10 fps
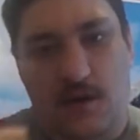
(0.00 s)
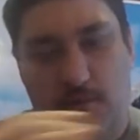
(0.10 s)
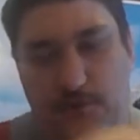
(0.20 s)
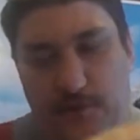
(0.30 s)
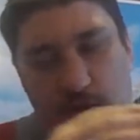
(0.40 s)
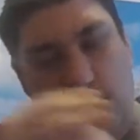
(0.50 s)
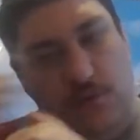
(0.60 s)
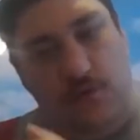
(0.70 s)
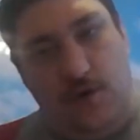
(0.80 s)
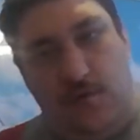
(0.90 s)

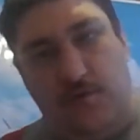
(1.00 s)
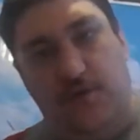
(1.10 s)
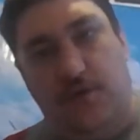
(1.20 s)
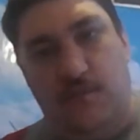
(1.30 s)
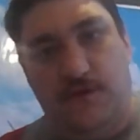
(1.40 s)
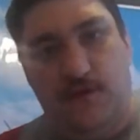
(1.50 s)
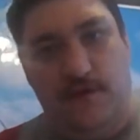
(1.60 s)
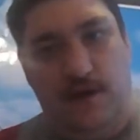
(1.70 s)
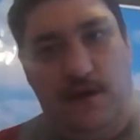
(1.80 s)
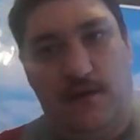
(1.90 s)
those
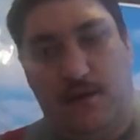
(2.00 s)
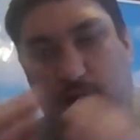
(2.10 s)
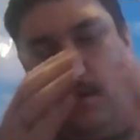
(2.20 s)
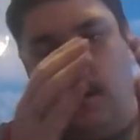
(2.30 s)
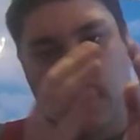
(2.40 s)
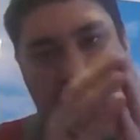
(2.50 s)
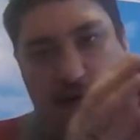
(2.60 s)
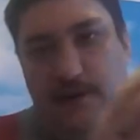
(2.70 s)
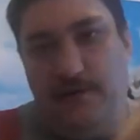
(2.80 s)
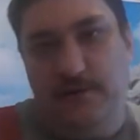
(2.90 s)
subjects
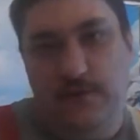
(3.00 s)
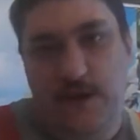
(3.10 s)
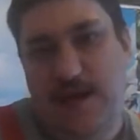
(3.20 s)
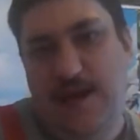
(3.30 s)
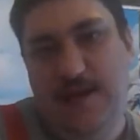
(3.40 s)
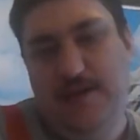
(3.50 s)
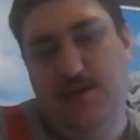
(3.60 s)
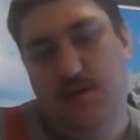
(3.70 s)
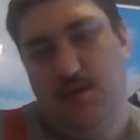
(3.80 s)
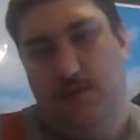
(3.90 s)
connected to
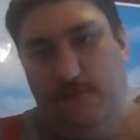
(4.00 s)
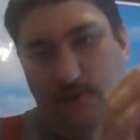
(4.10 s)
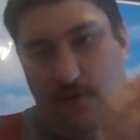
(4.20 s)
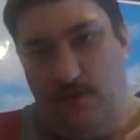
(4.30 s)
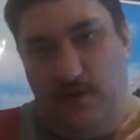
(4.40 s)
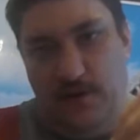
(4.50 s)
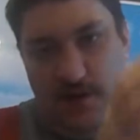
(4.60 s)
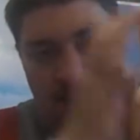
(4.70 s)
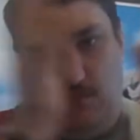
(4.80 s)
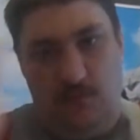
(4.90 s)
age, for
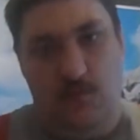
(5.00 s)
you know,